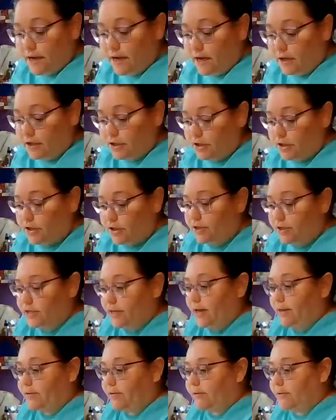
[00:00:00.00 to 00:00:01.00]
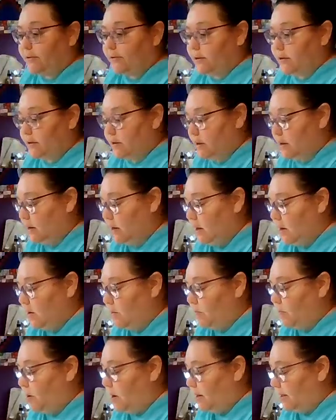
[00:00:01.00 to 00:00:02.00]
Colors look good together.
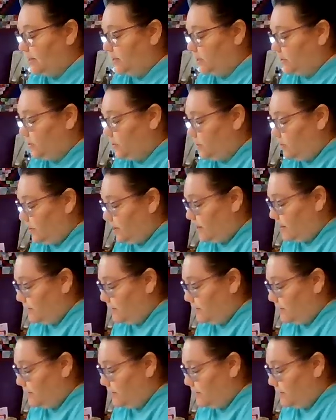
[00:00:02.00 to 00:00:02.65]
Wallace, there's no